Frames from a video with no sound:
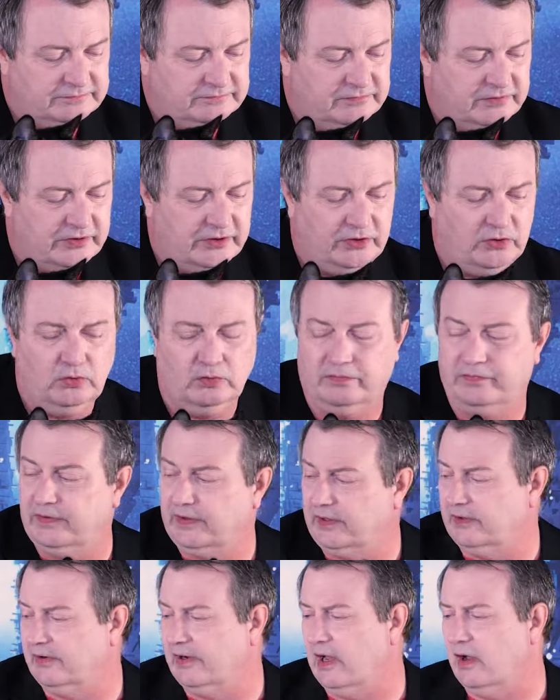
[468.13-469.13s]
very cool
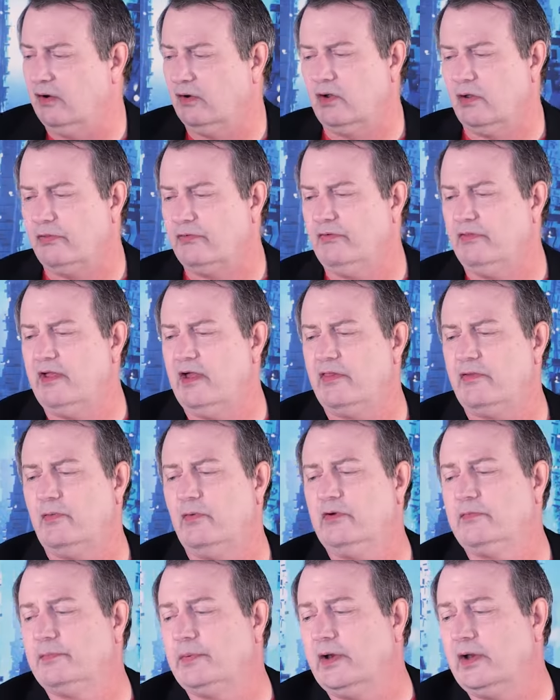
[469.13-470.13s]
figure. Now I'll go through the other
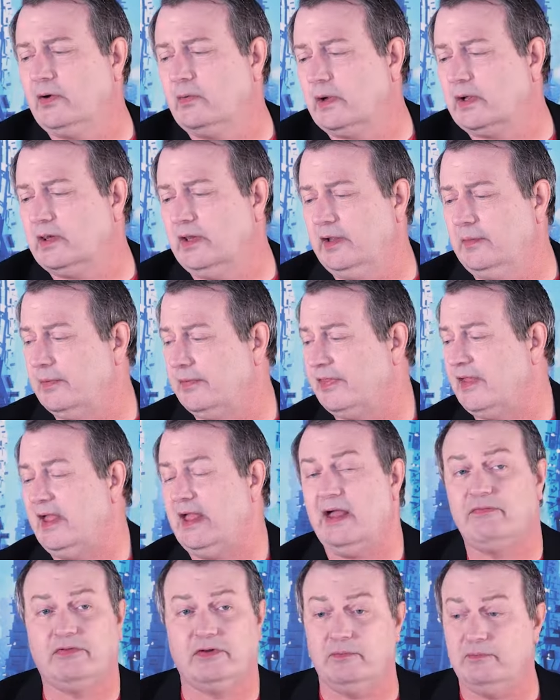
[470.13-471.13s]
ones pretty quickly, but
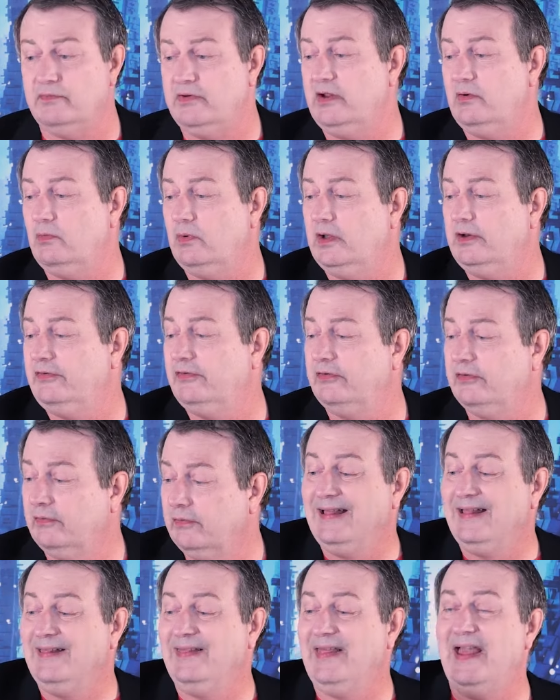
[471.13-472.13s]
they have some neat ones.
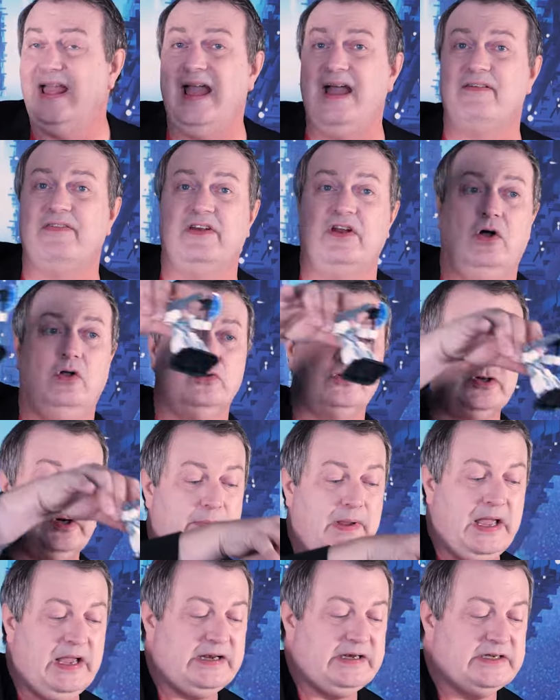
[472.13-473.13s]
They have an Ultra
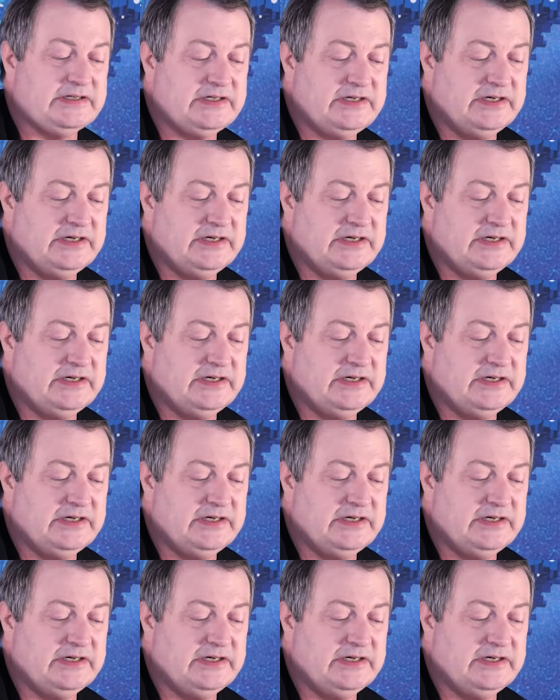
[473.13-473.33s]
Magnus